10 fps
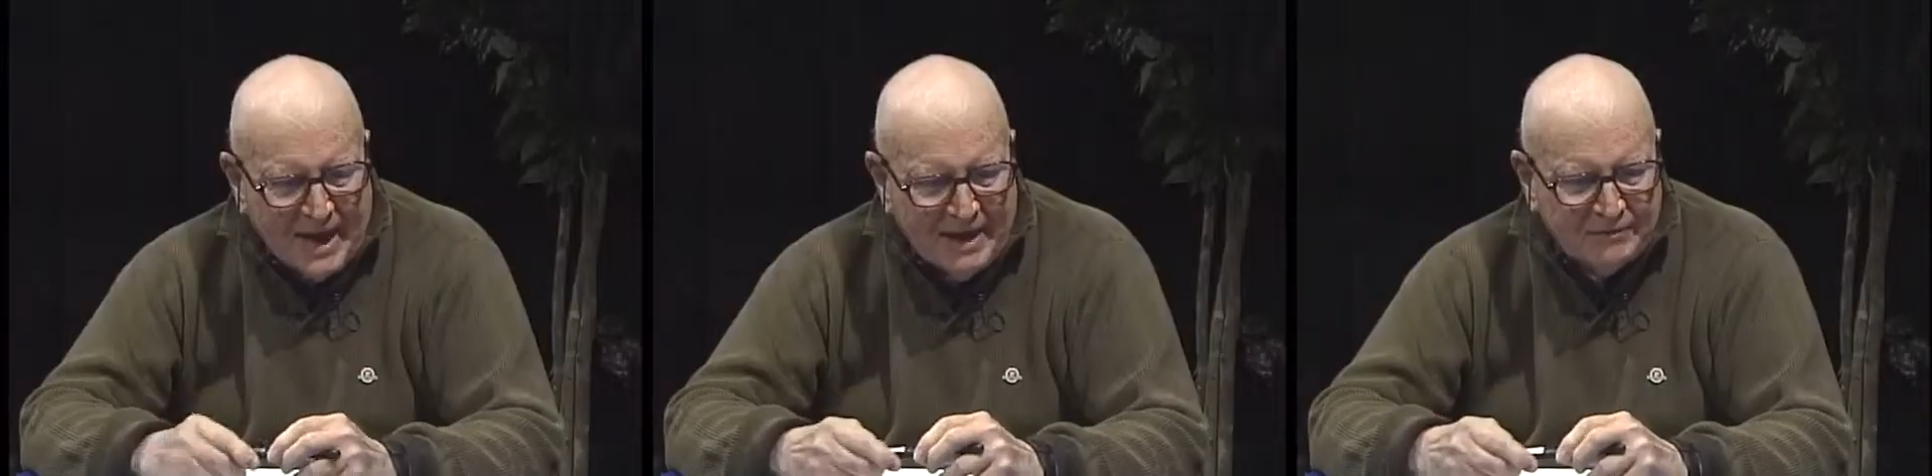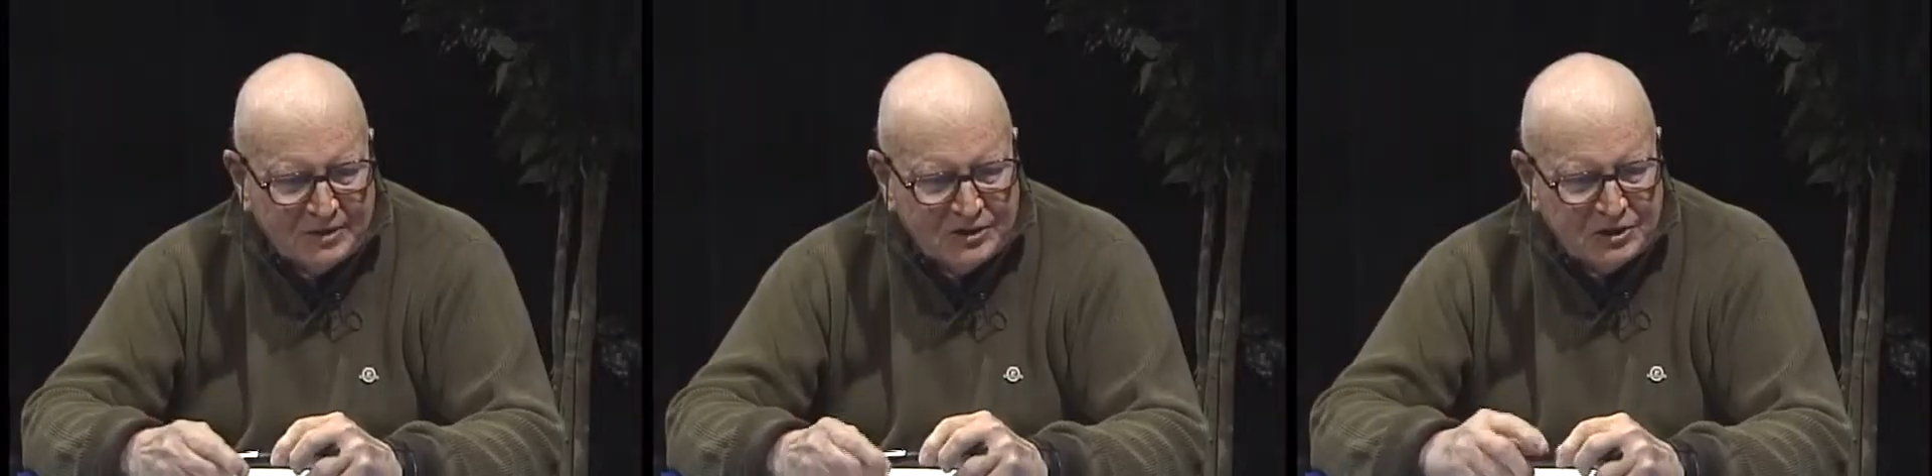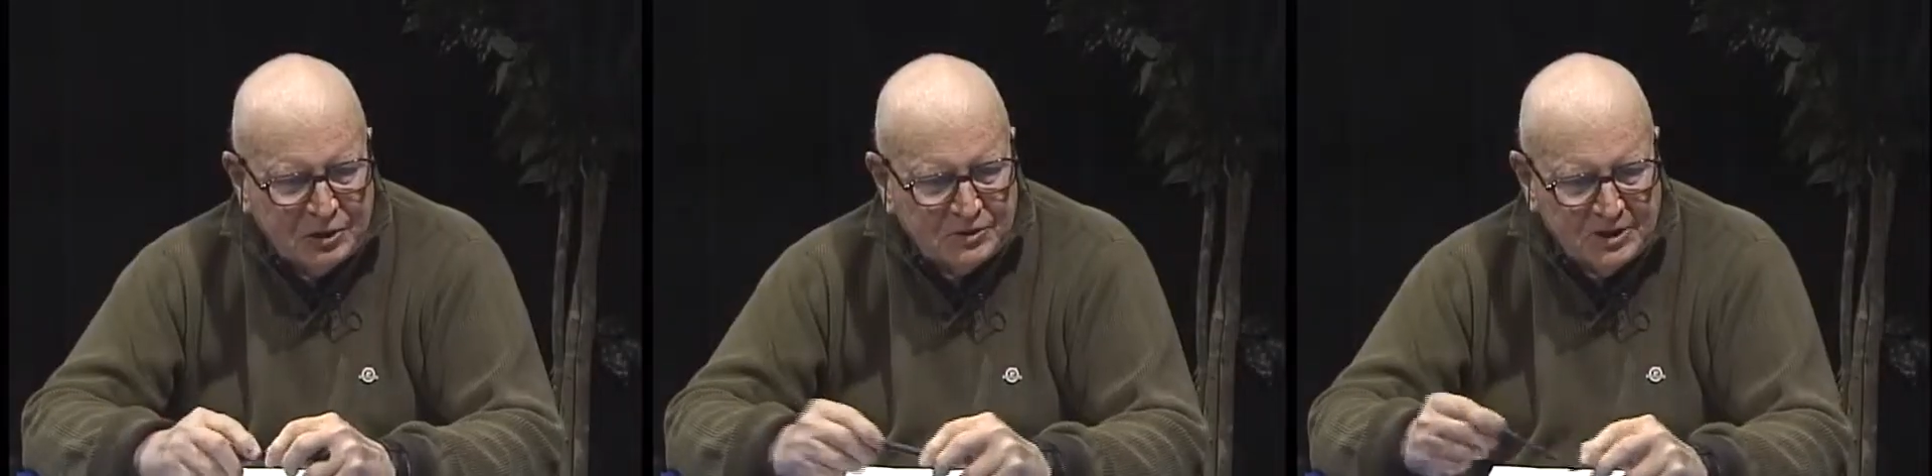half of the
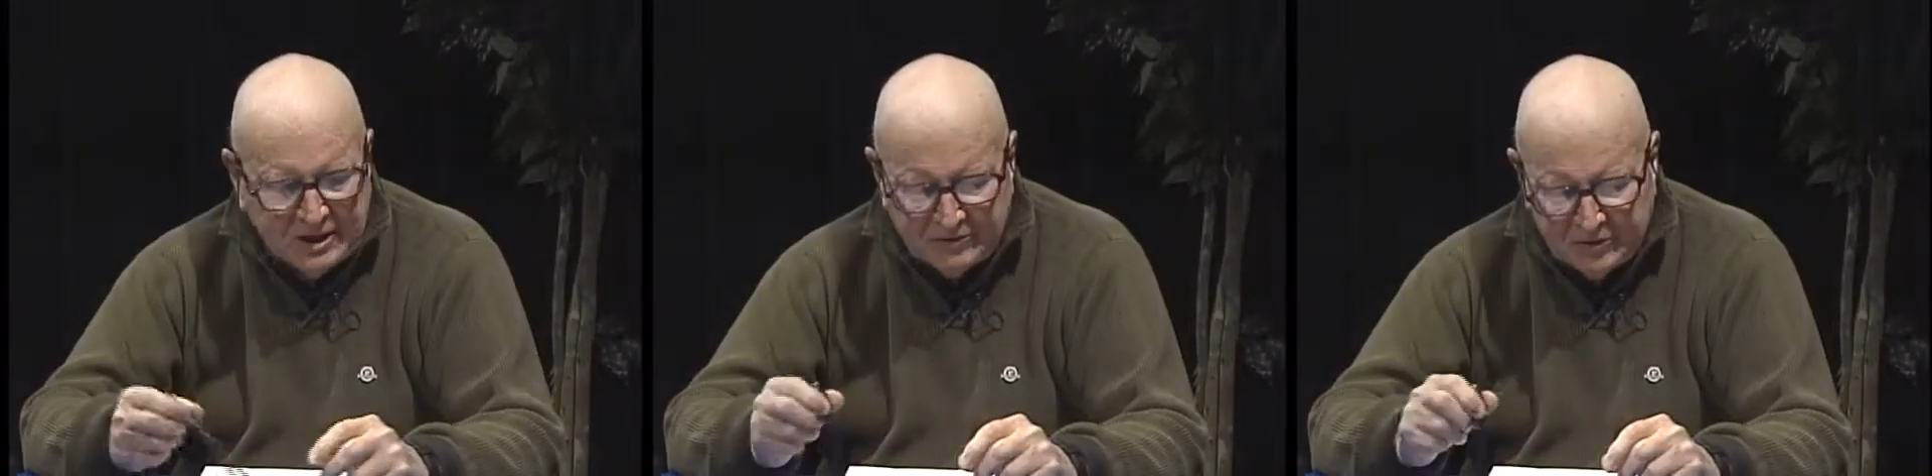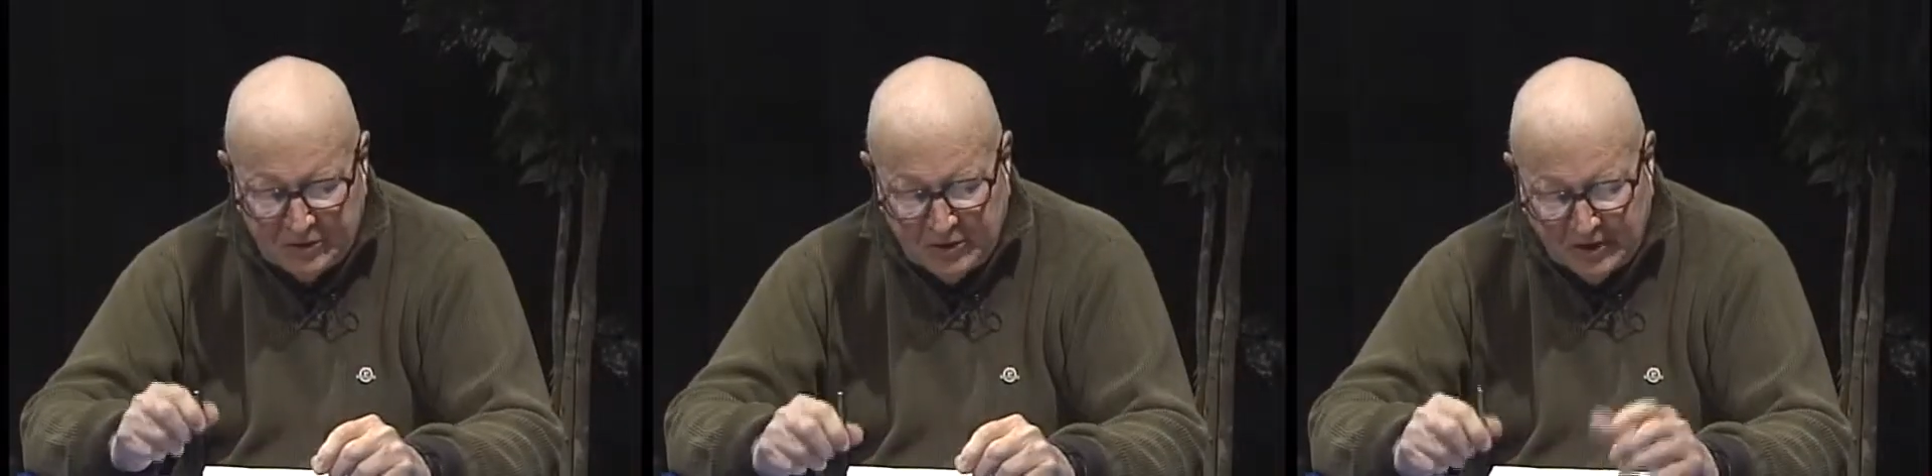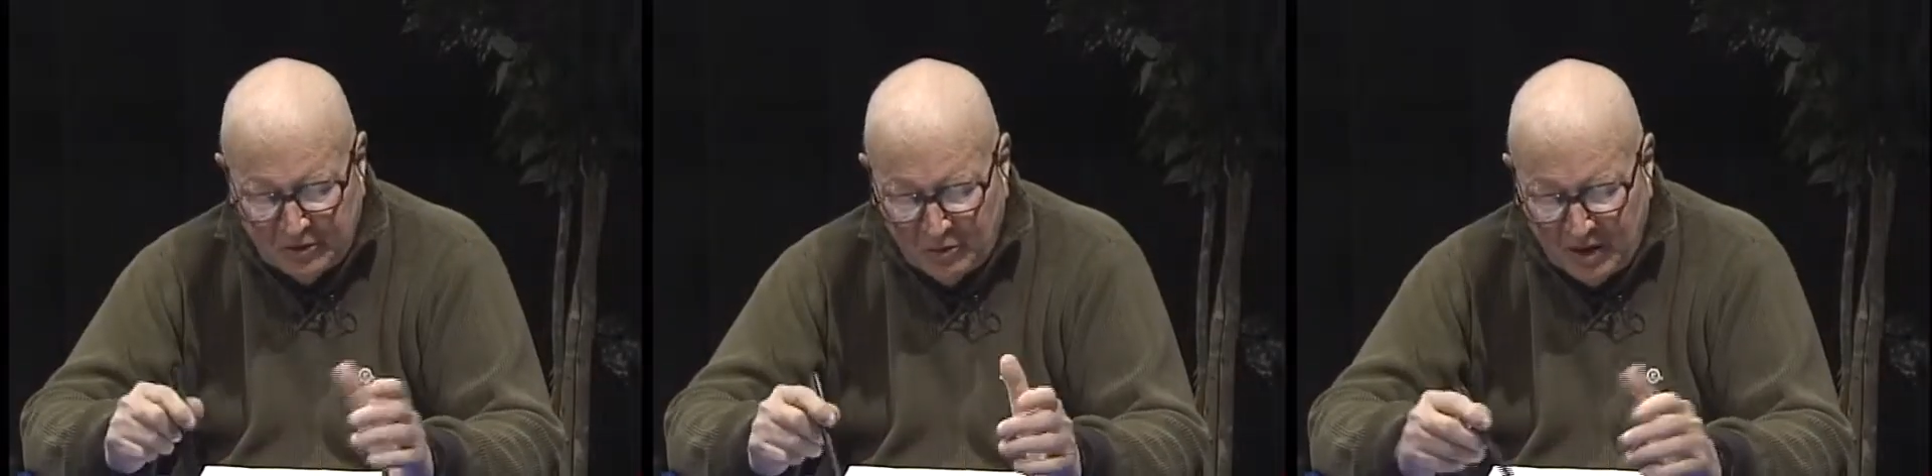show today for you. I
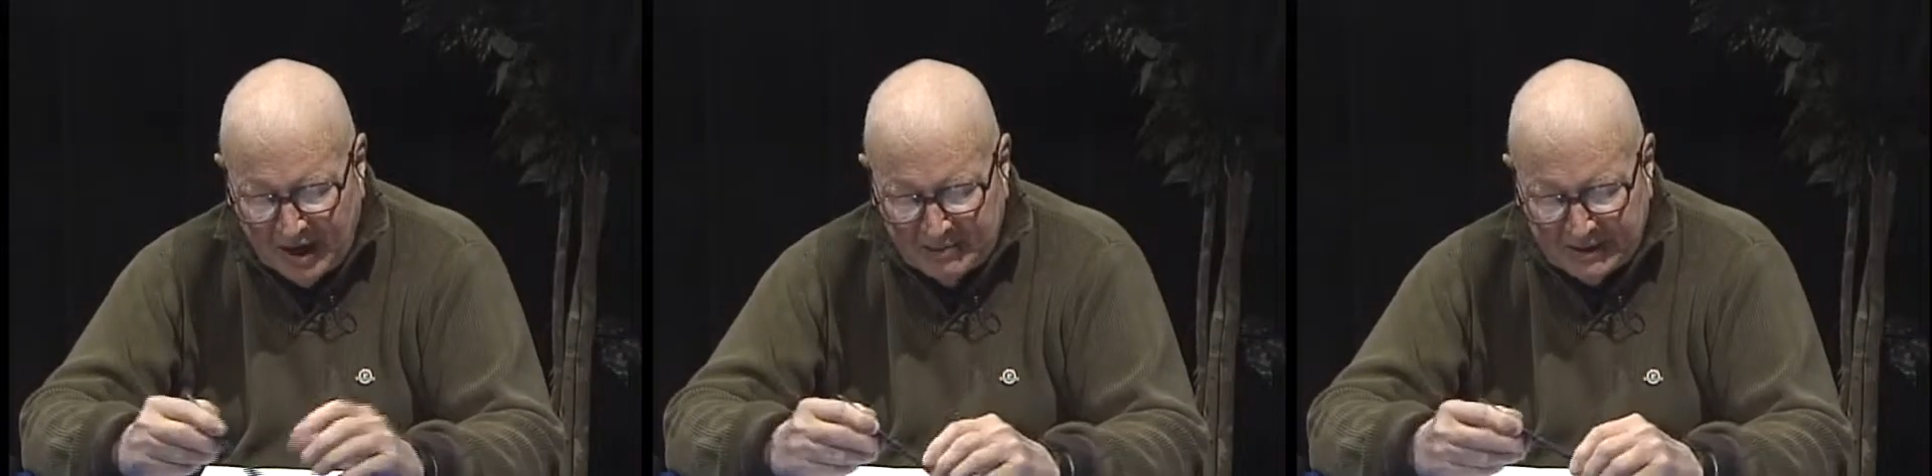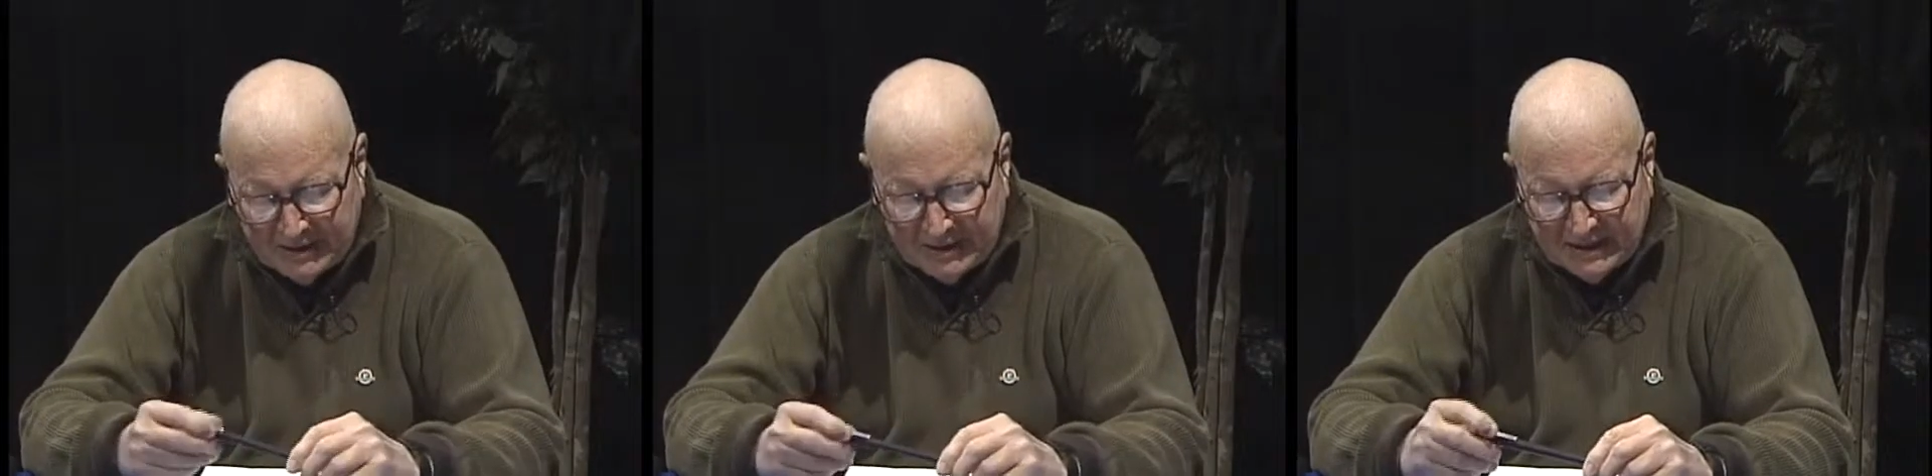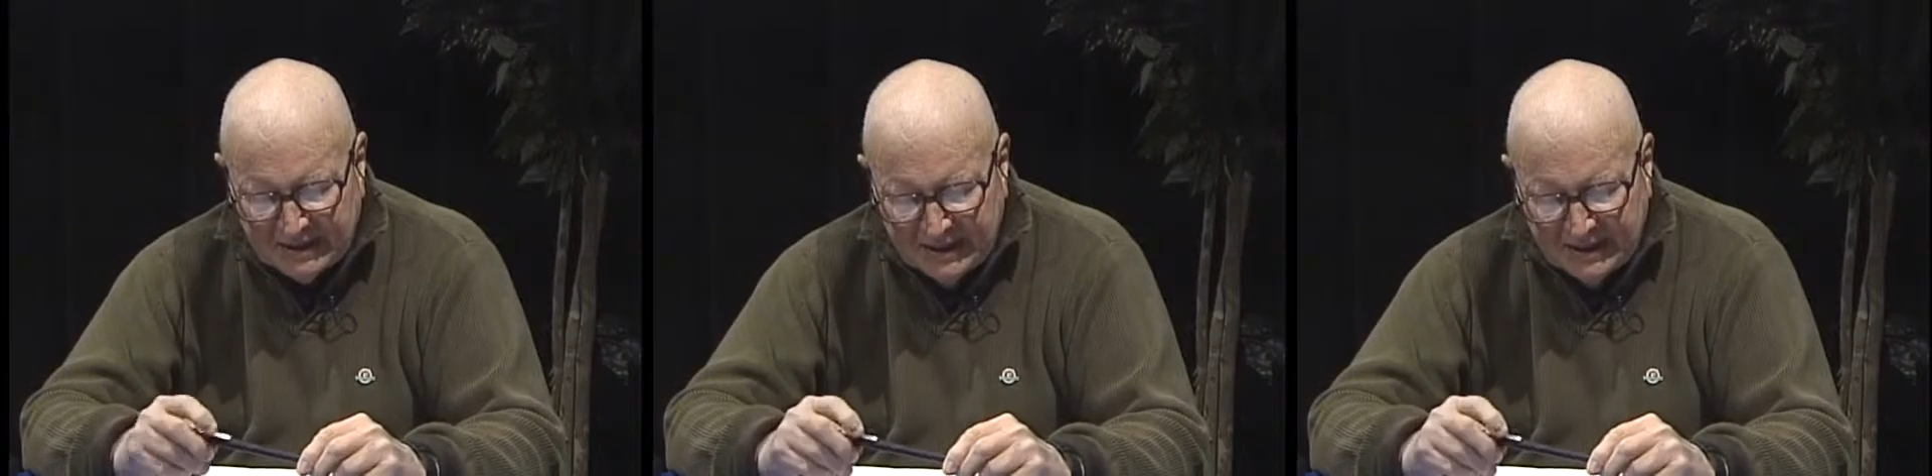don't know why, but uh,